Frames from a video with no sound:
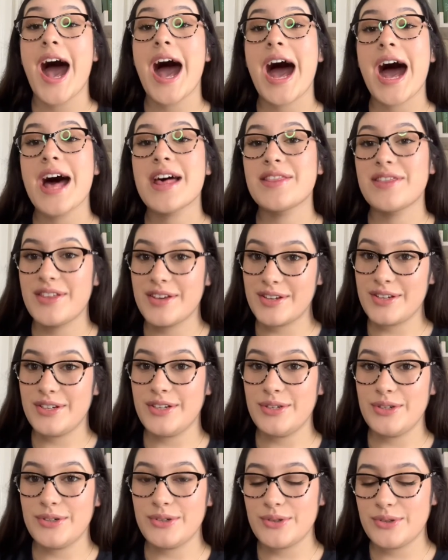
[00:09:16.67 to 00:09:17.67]
the
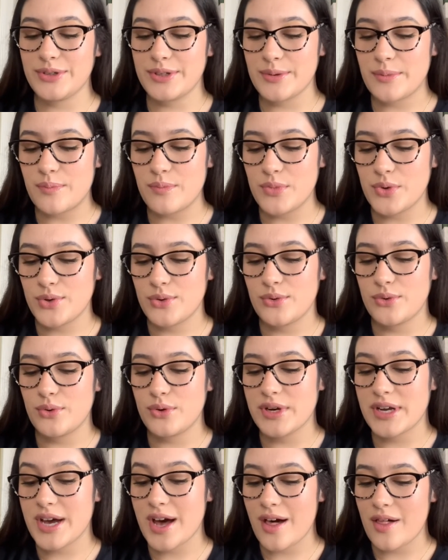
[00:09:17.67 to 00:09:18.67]
Nude
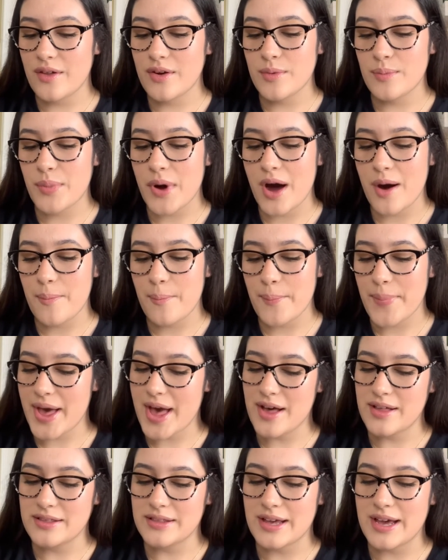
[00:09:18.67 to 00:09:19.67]
Mood ColourPop
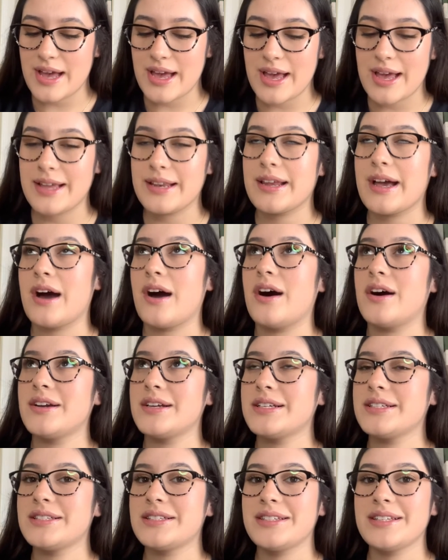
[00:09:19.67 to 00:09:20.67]
palette and
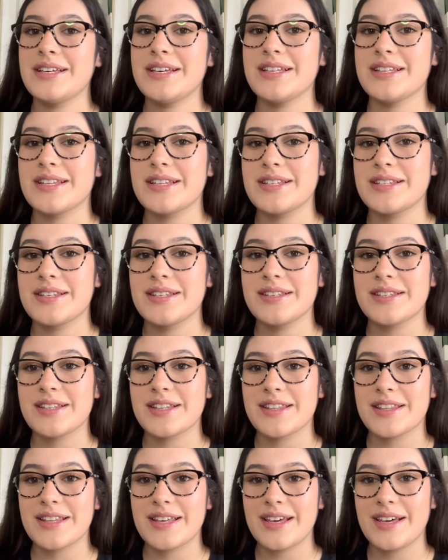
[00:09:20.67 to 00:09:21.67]
honestly this is
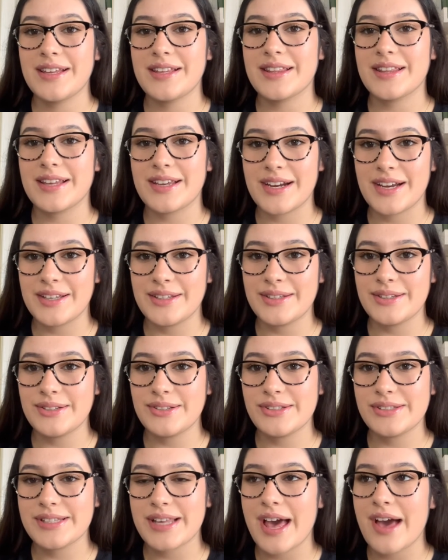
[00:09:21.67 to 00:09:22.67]
the thing that I
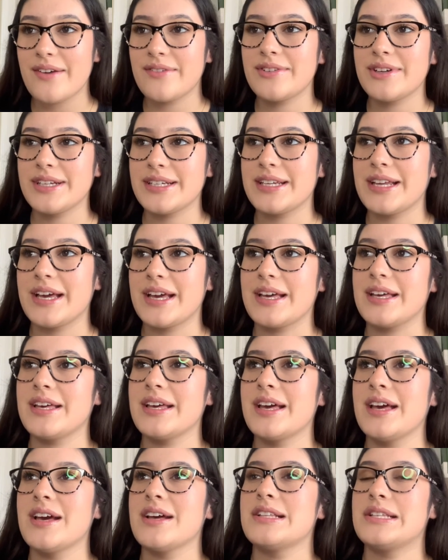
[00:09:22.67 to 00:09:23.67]
use every day
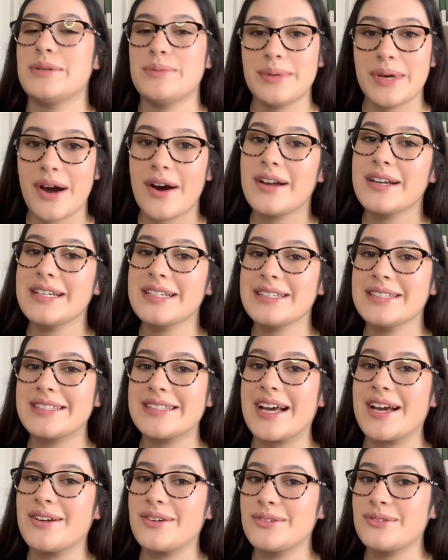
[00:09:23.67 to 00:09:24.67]
to be honest,
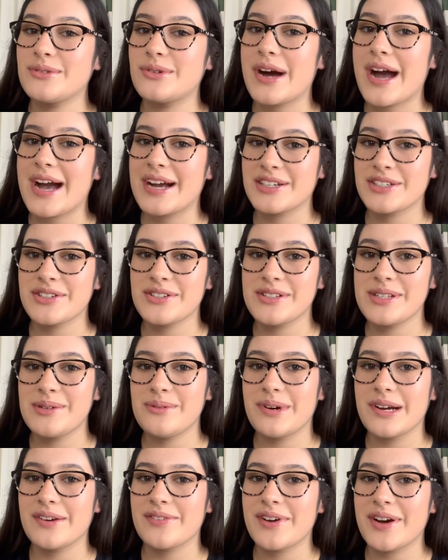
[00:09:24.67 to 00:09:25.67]
I don't actually
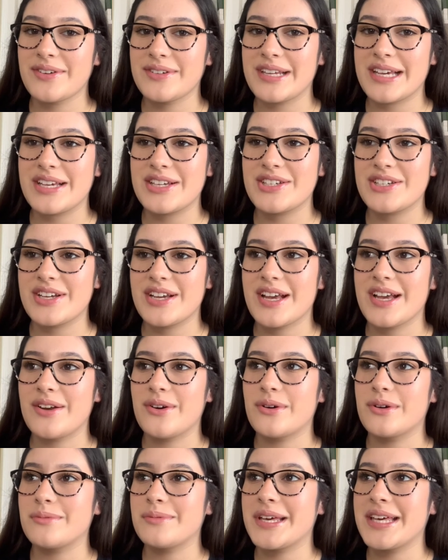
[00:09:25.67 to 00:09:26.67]
wear foundation
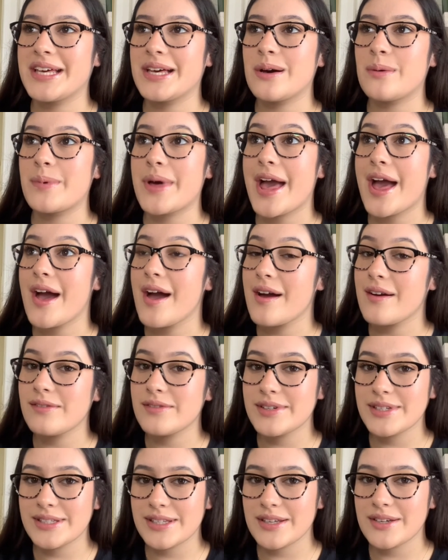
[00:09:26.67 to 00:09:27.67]
or makeup
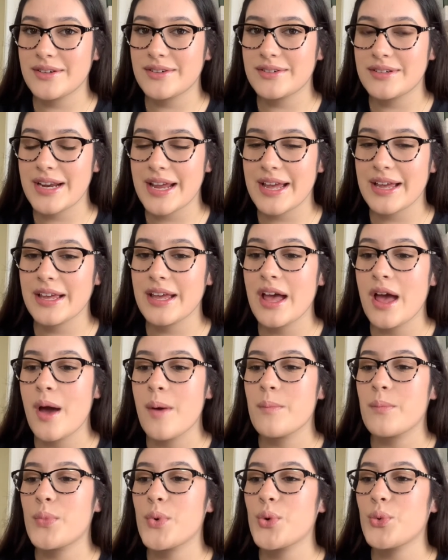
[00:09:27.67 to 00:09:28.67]
every single day,
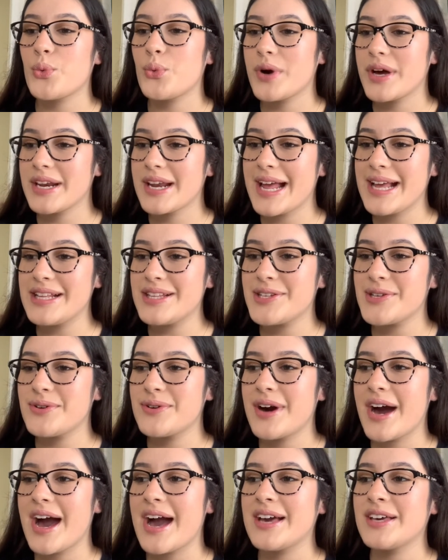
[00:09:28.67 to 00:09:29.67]
but when I
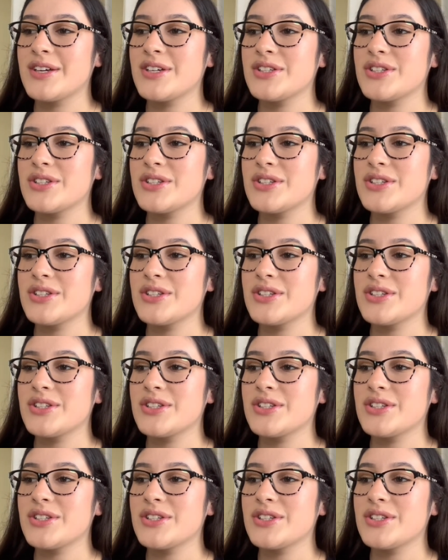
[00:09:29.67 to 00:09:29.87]
do, I